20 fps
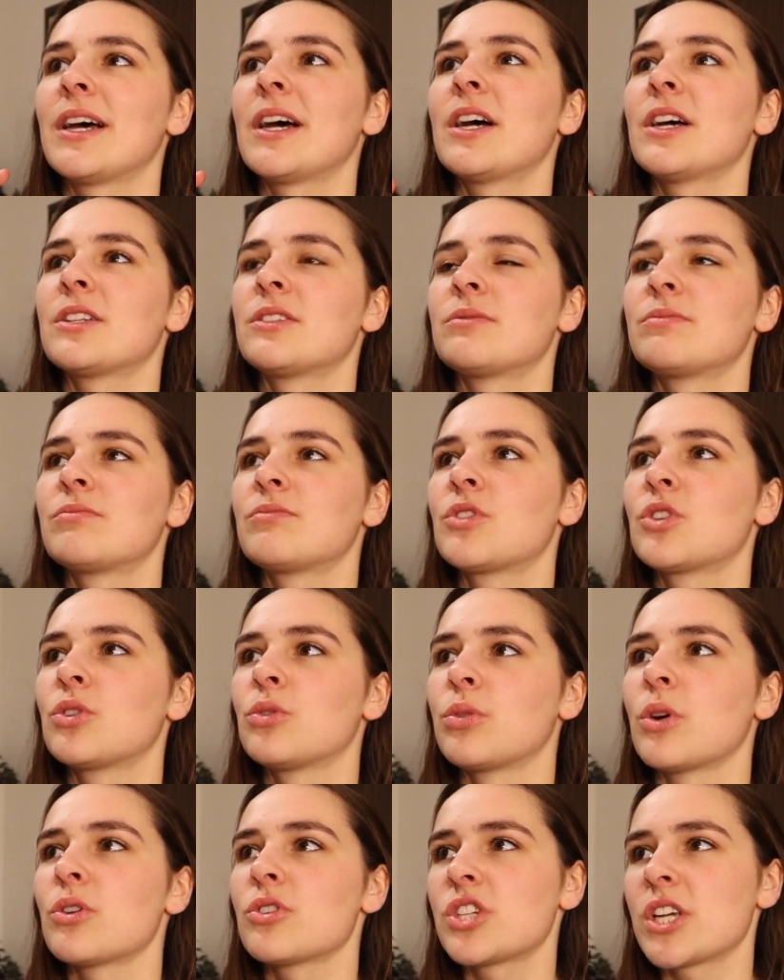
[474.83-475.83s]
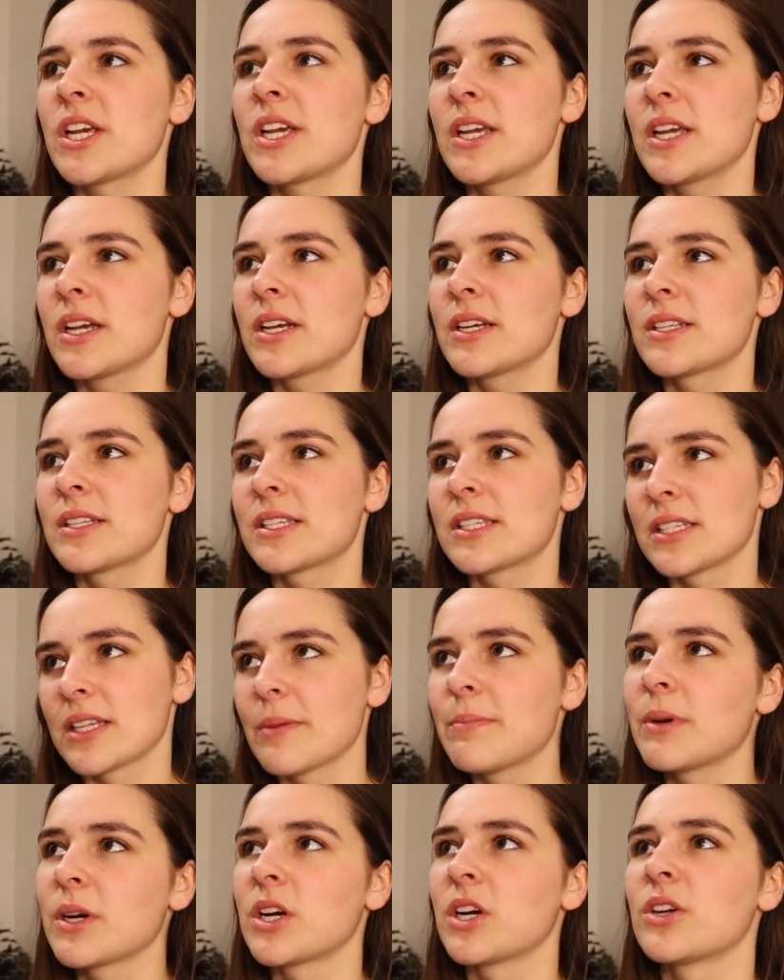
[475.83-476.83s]
a crochet
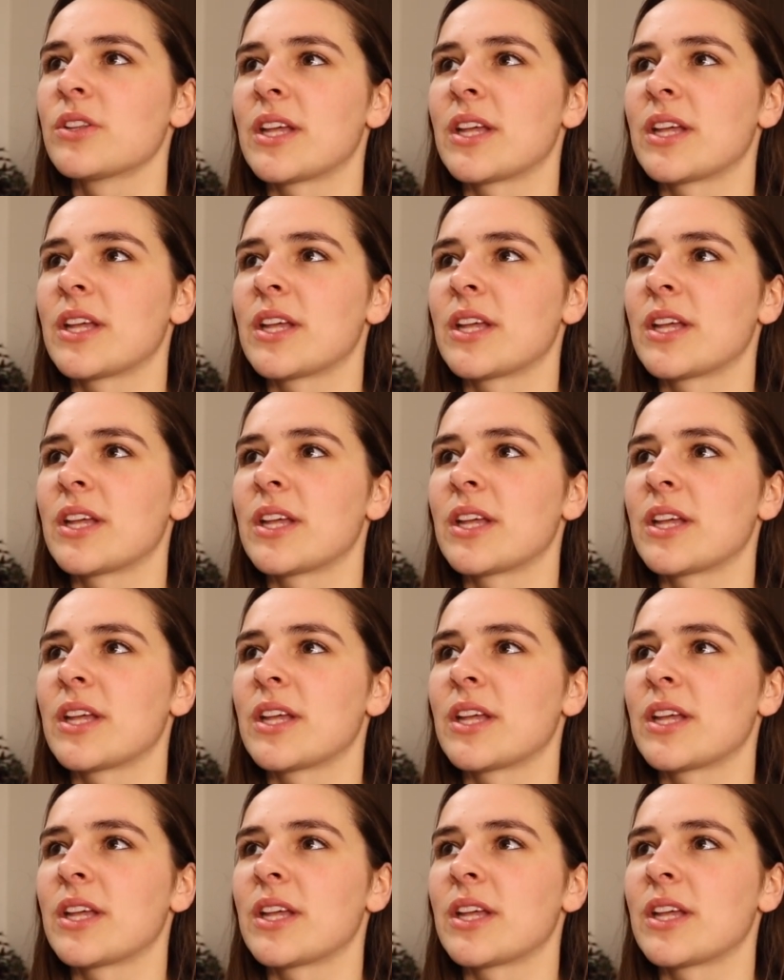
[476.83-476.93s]
slipper